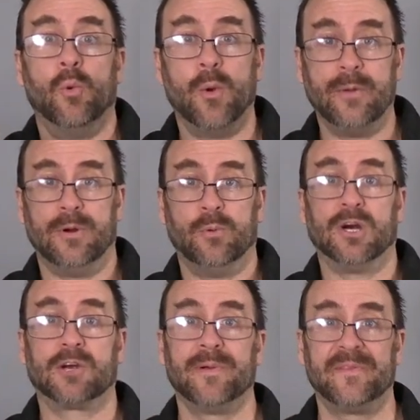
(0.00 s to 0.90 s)
We will
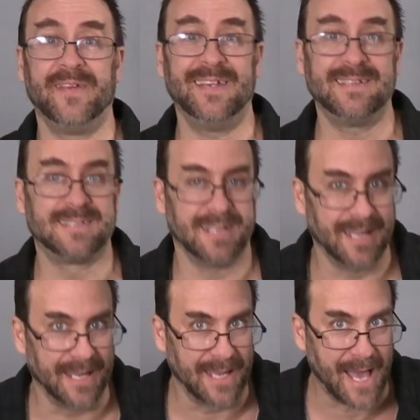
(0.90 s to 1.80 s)
work with these
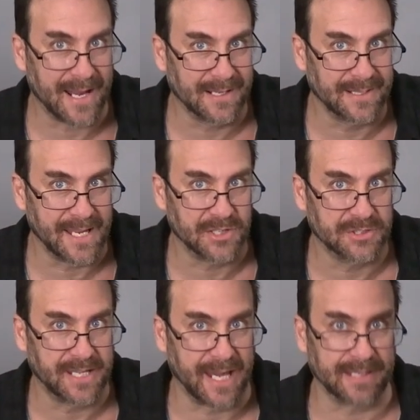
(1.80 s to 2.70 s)
at a
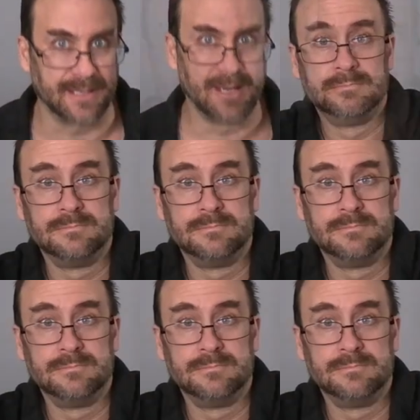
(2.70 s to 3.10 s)
later date.